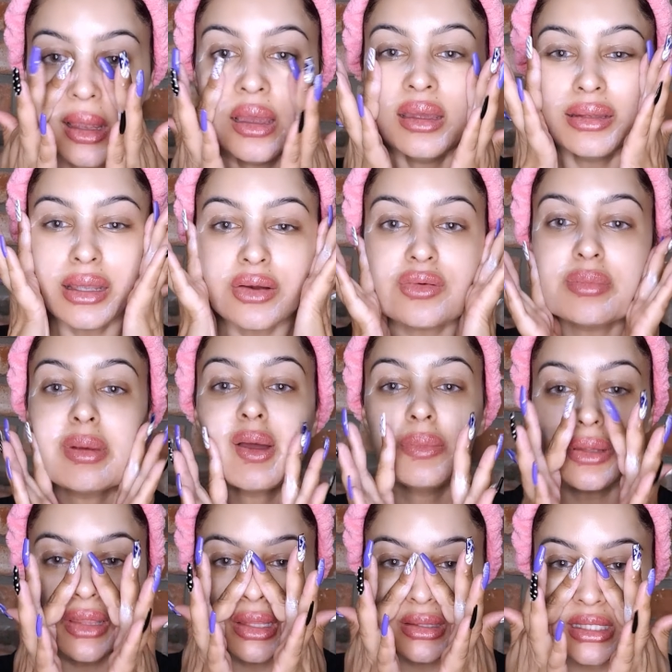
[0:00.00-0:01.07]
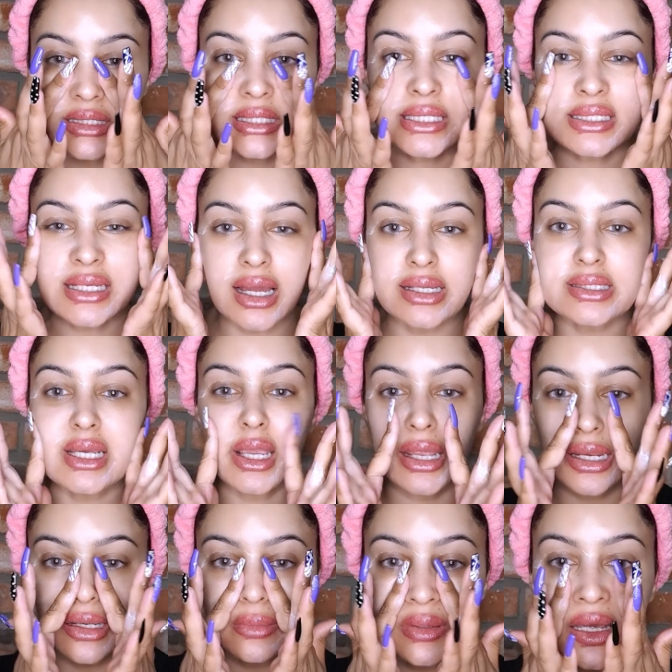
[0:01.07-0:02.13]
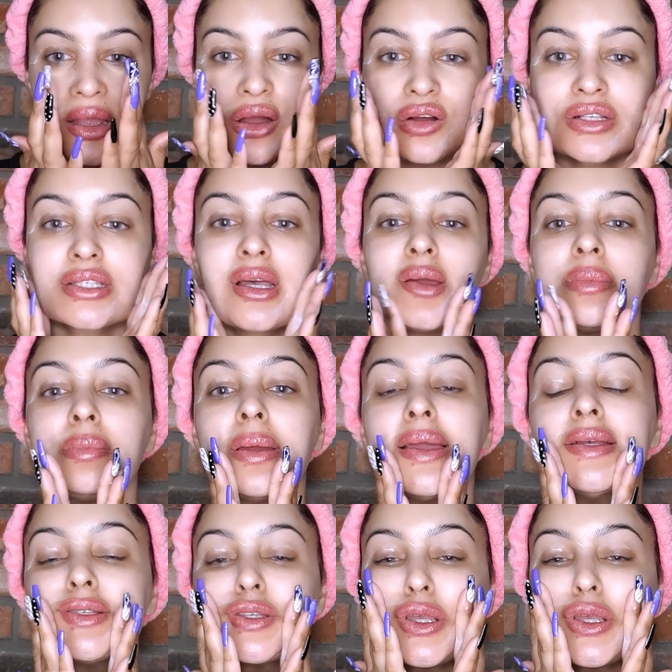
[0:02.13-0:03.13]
Now remember that this is titanium dioxide based,